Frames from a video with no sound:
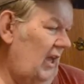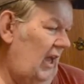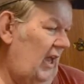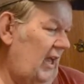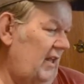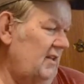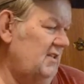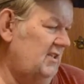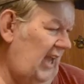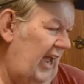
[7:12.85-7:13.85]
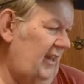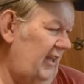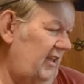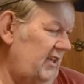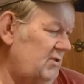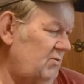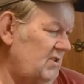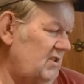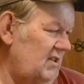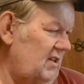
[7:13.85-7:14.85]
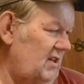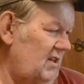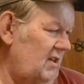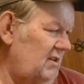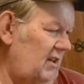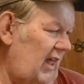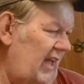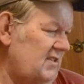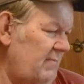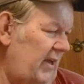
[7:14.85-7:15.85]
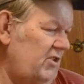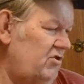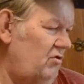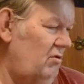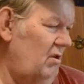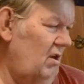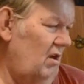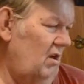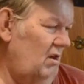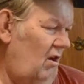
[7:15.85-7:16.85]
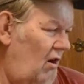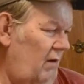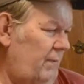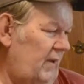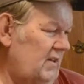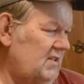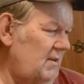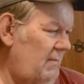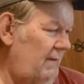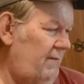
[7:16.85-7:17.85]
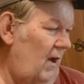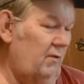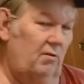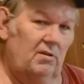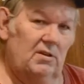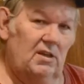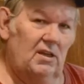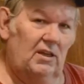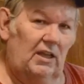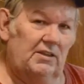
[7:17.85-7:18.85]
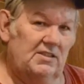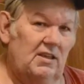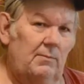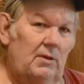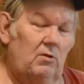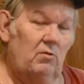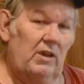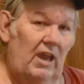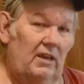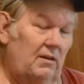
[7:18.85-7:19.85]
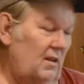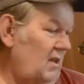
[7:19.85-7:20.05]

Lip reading: and sadly this was the last major art piece that my father got to see me create,